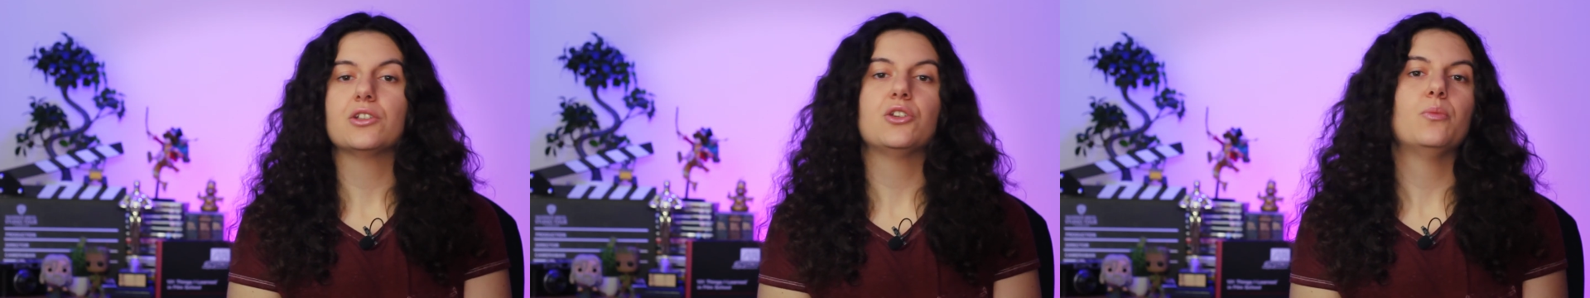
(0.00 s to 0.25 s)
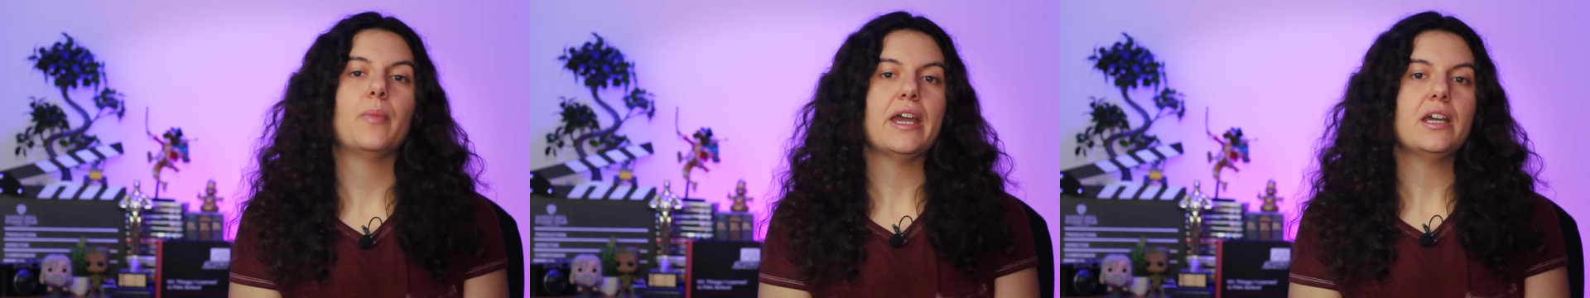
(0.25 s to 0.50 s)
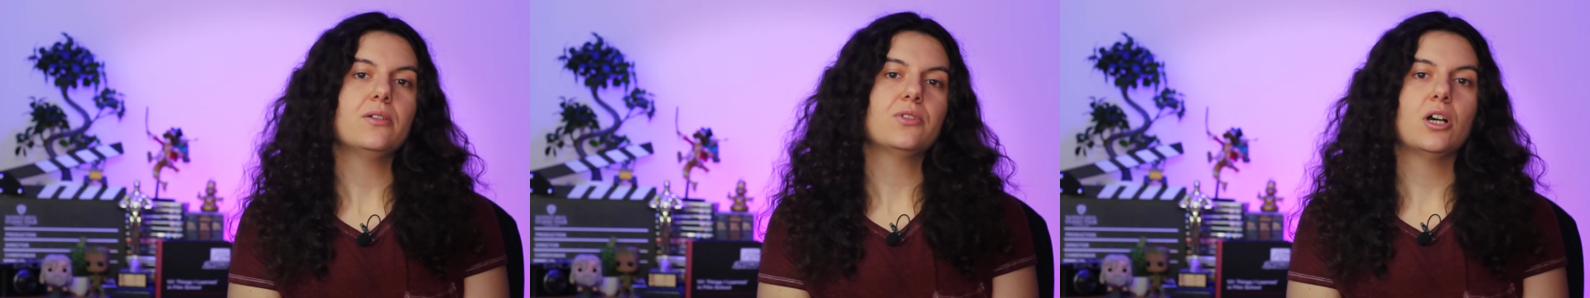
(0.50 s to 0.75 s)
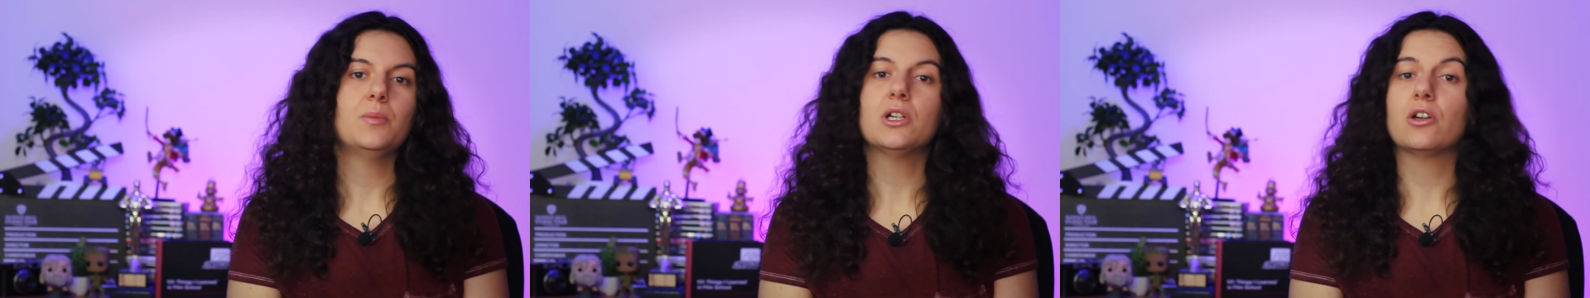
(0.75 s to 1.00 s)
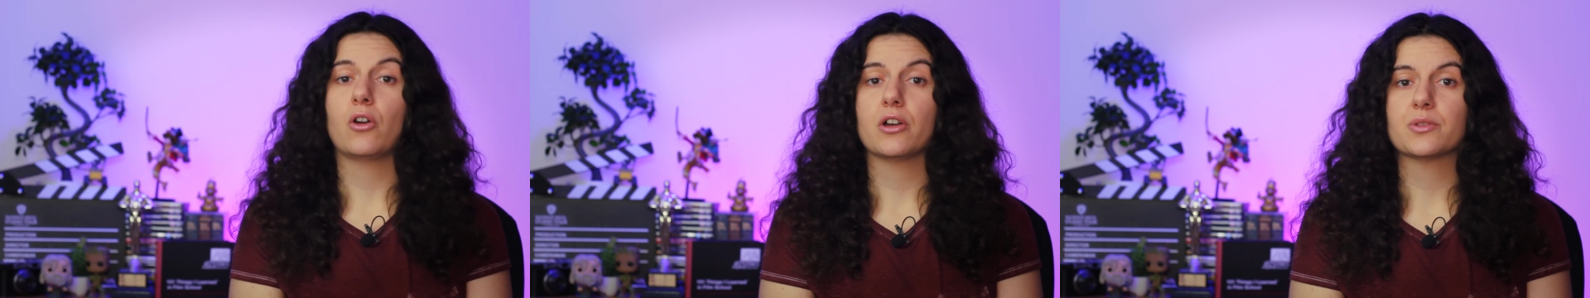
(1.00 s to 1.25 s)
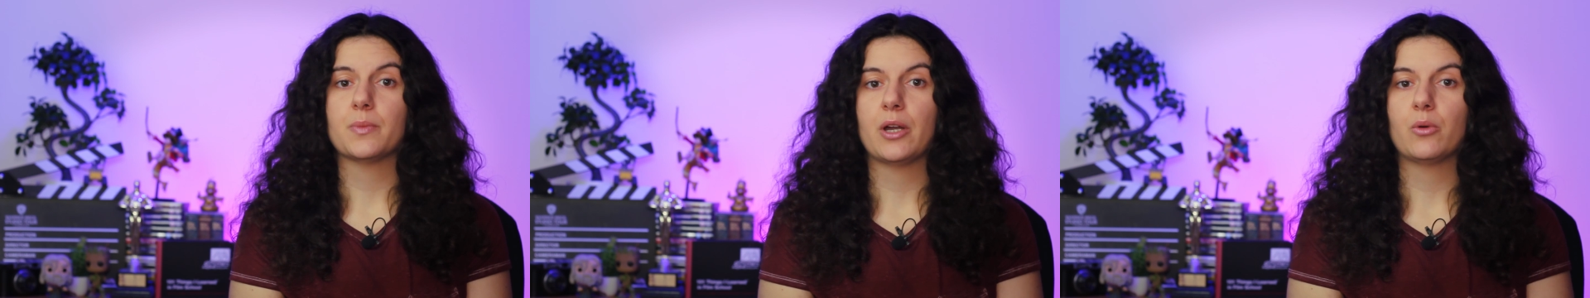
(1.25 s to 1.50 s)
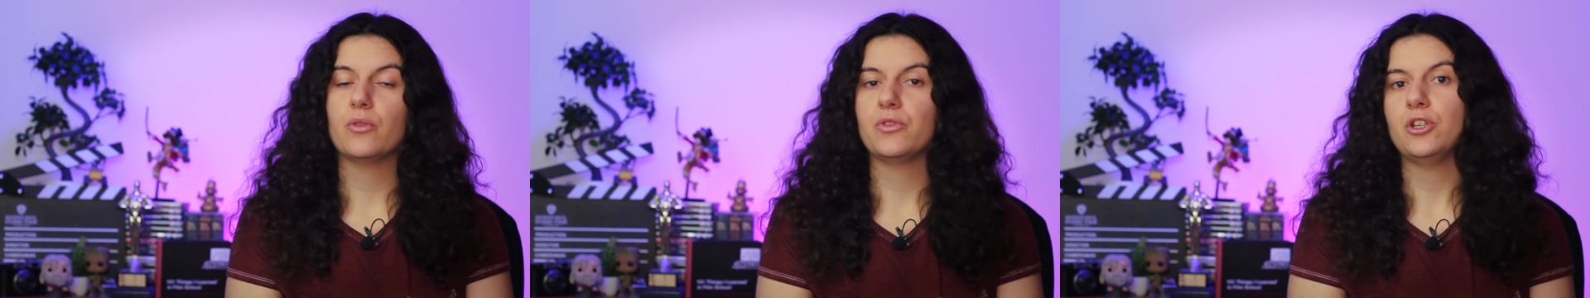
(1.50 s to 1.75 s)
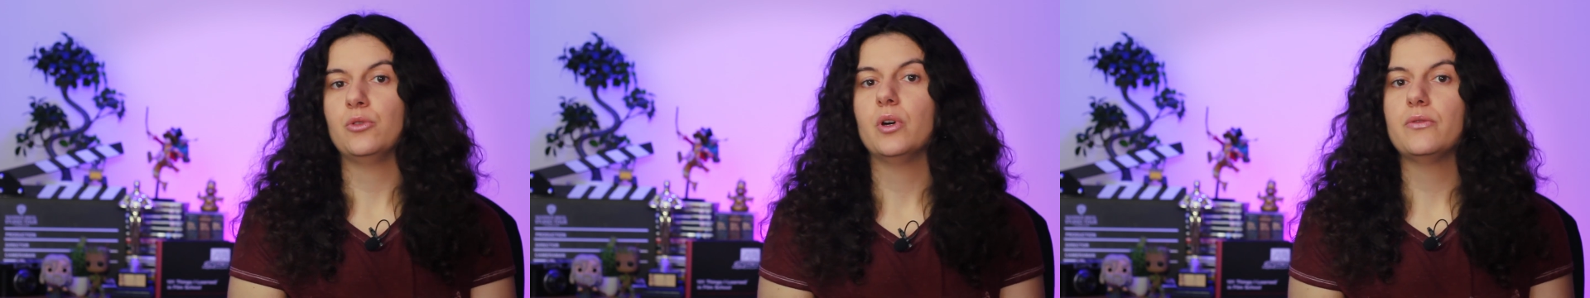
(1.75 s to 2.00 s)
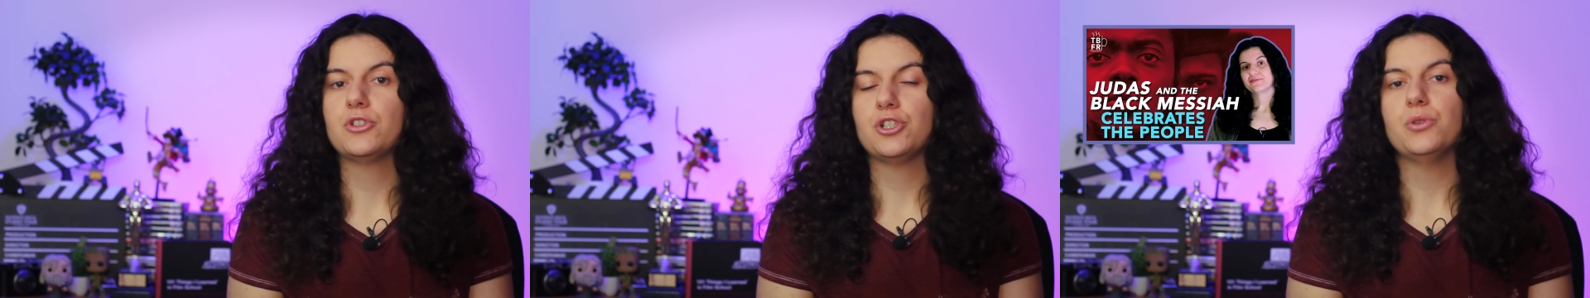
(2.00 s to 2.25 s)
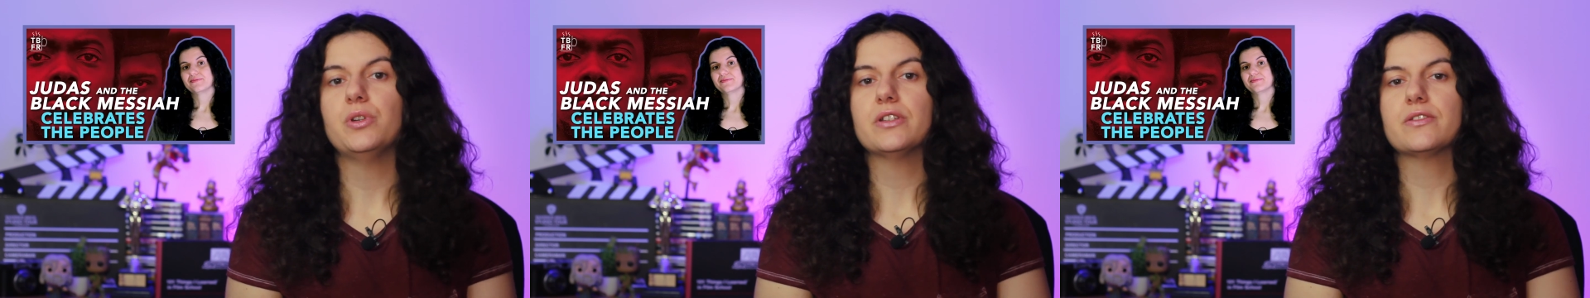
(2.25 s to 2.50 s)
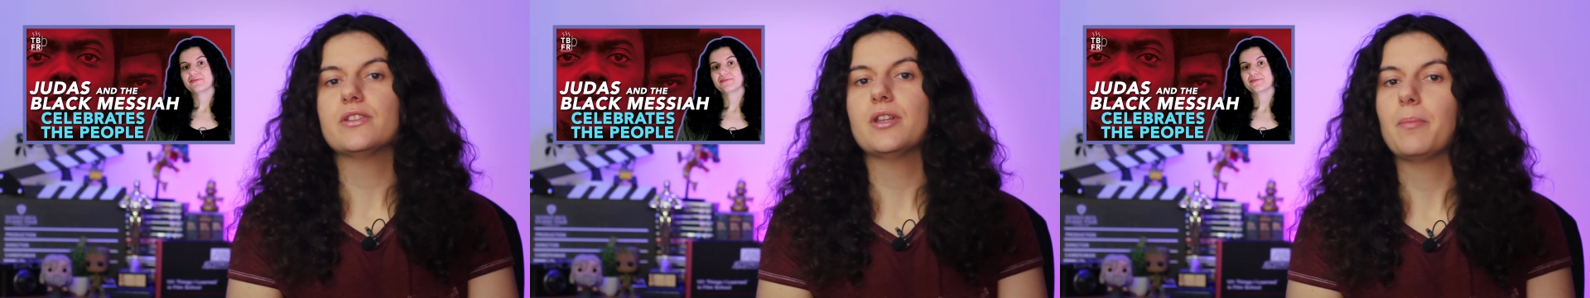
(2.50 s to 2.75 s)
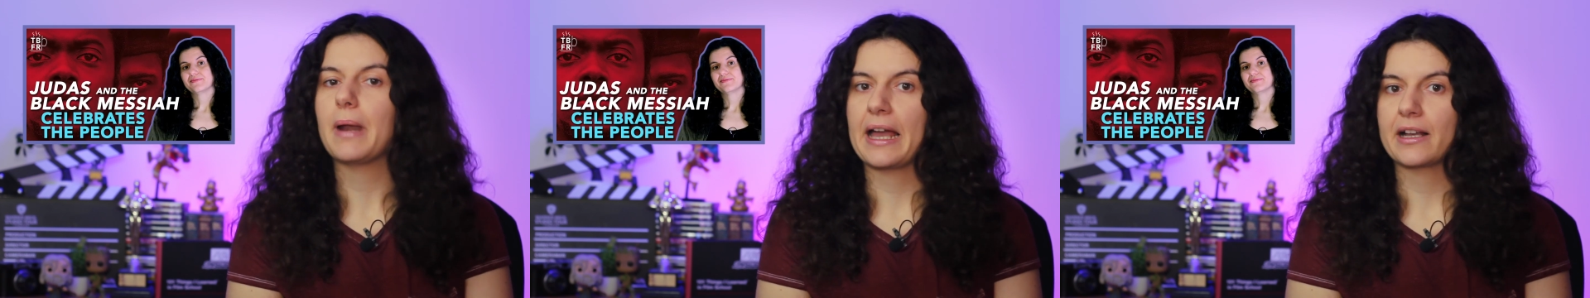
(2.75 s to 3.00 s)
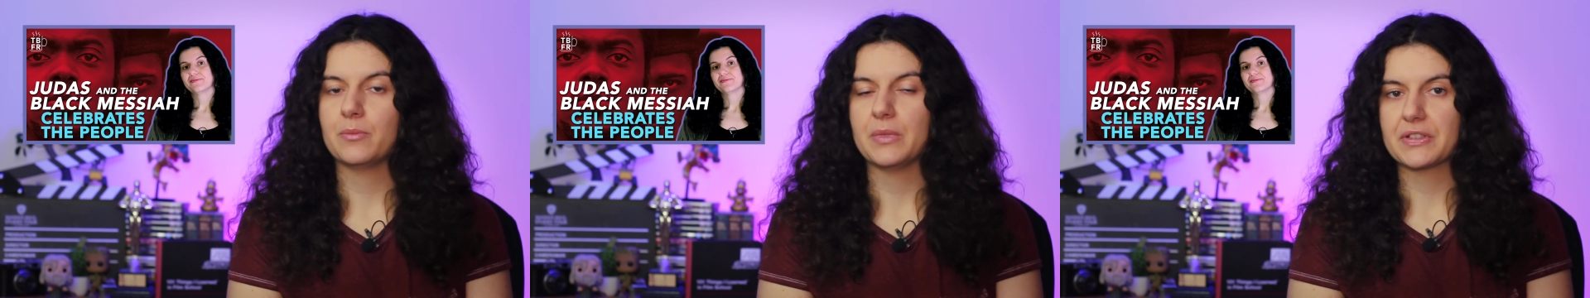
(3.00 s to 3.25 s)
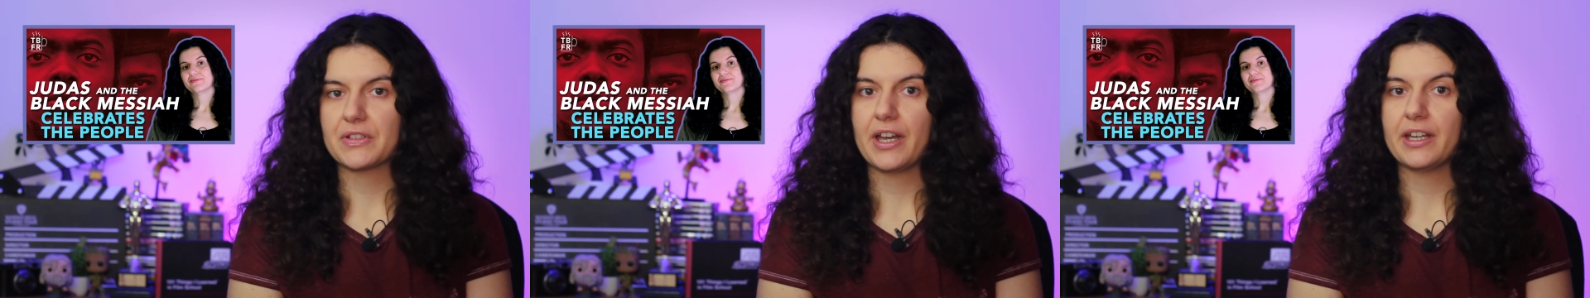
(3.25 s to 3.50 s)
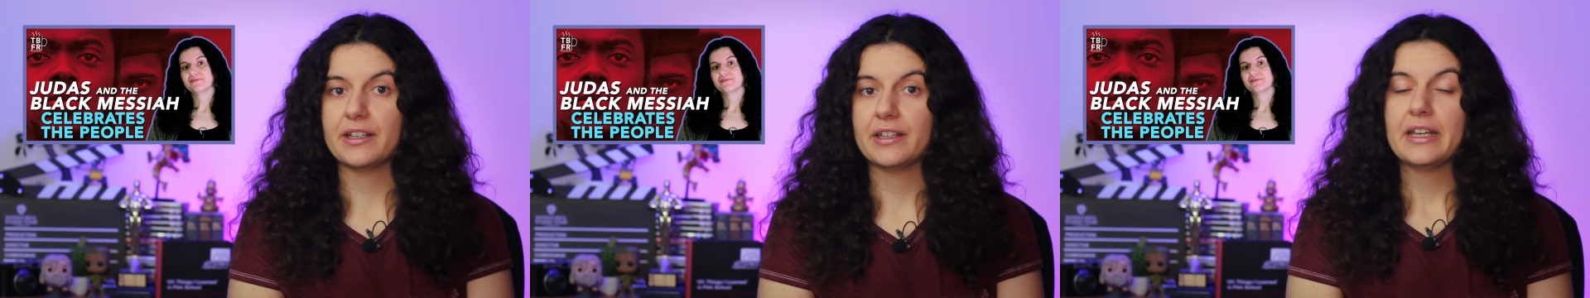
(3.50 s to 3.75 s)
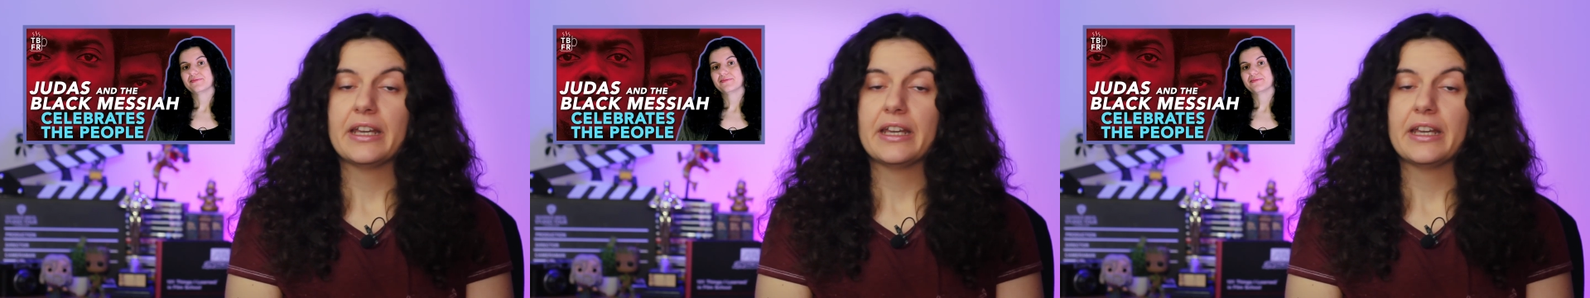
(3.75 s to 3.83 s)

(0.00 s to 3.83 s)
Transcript: you may have come across my review of Judas and the Black Messiah,